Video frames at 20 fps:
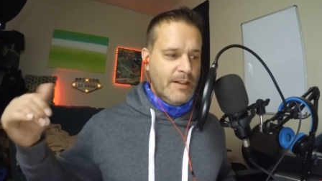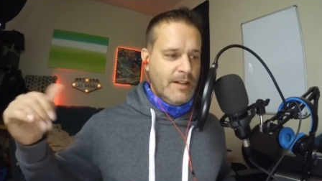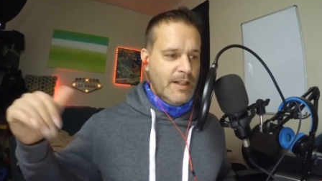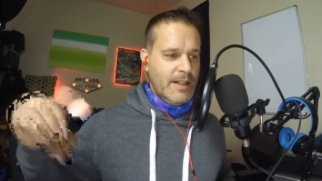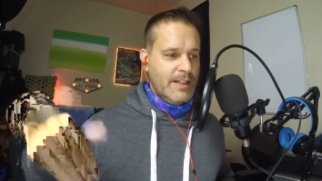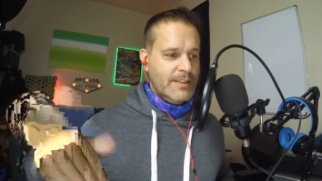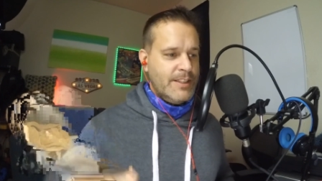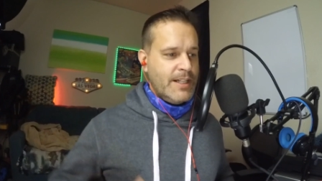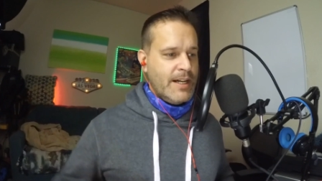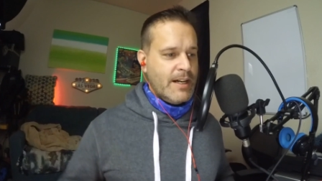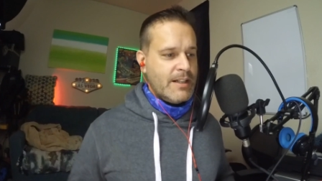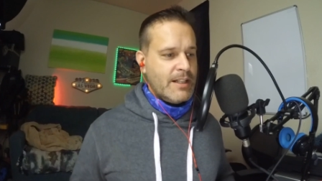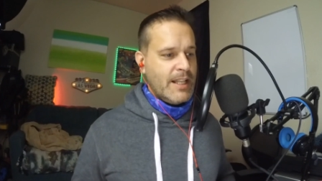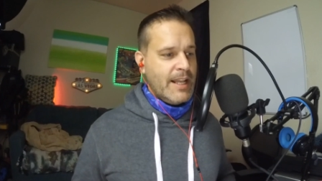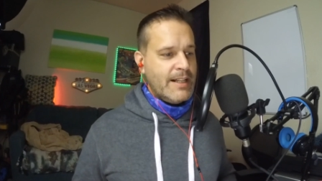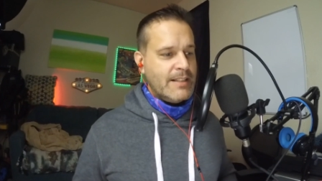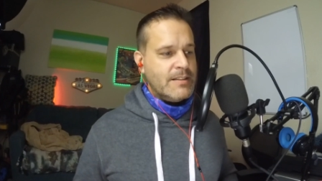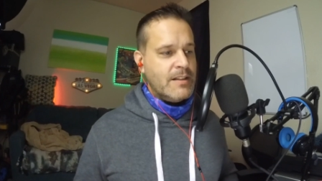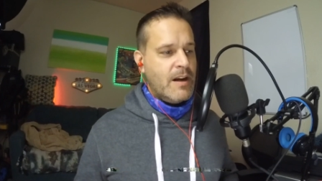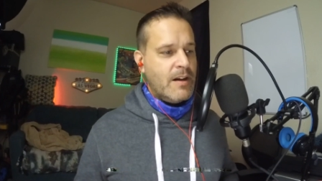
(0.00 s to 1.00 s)
and check
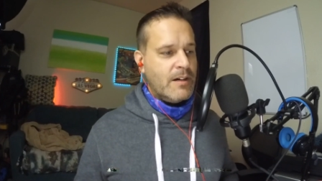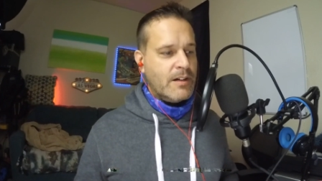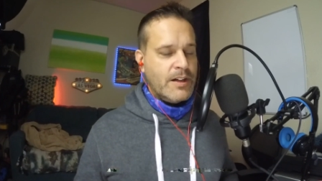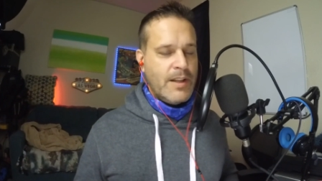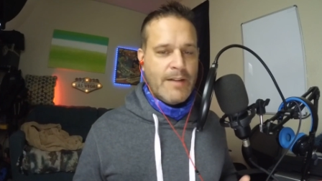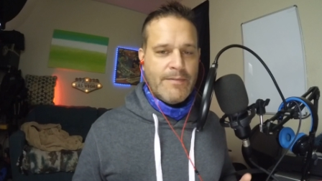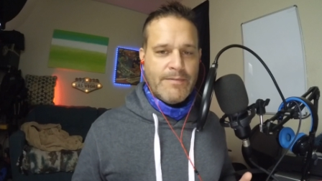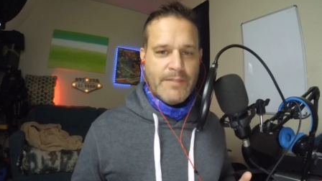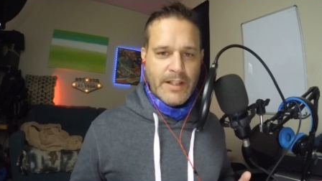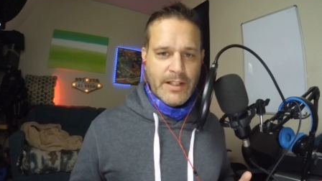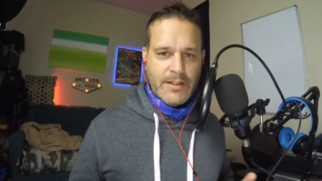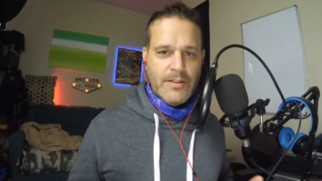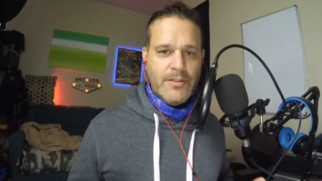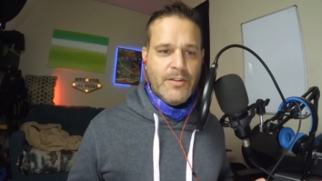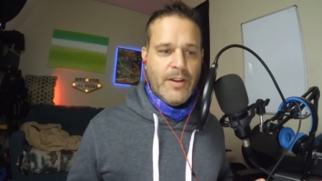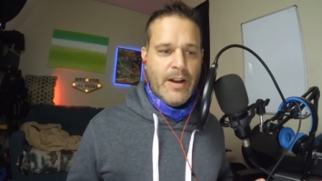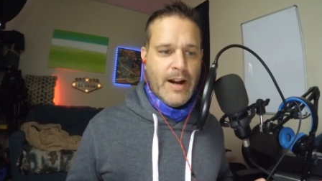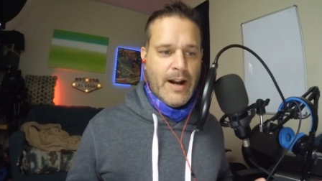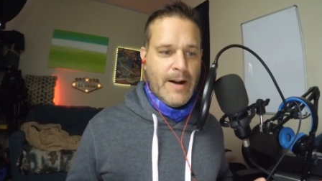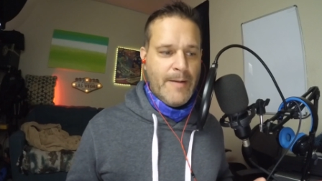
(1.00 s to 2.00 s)
things out, definitely do
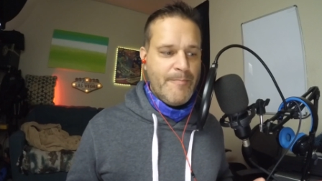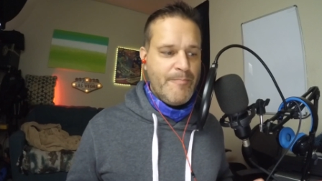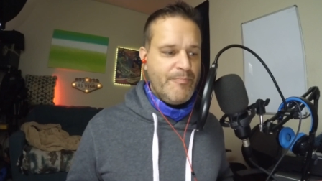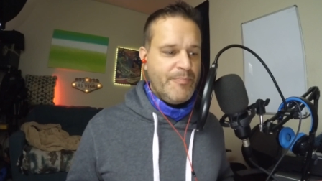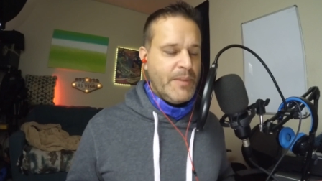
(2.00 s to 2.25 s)
that.